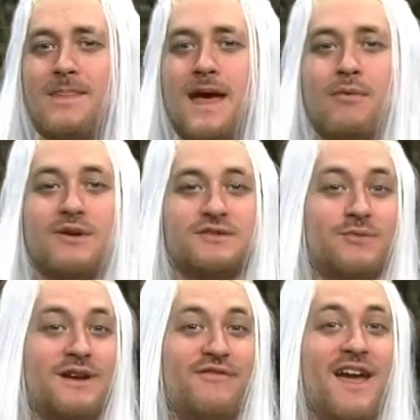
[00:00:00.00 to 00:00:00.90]
that was
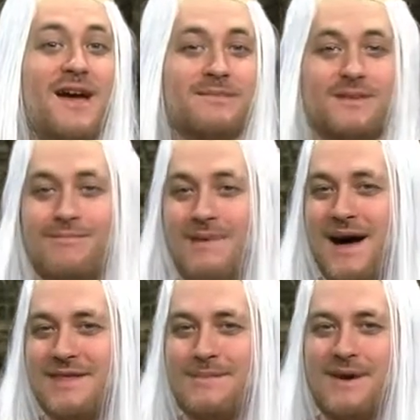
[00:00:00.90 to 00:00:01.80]
revamped,
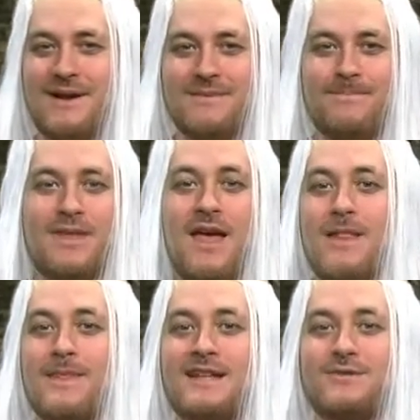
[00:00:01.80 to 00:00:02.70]
mind the pun.
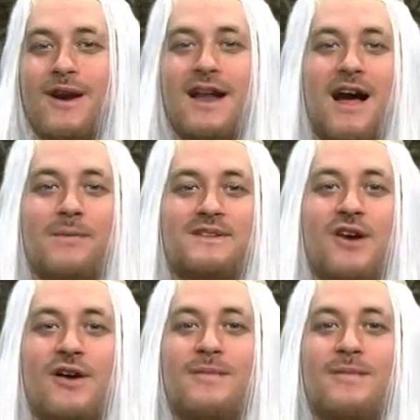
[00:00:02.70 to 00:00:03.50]
That's right, I'll be talking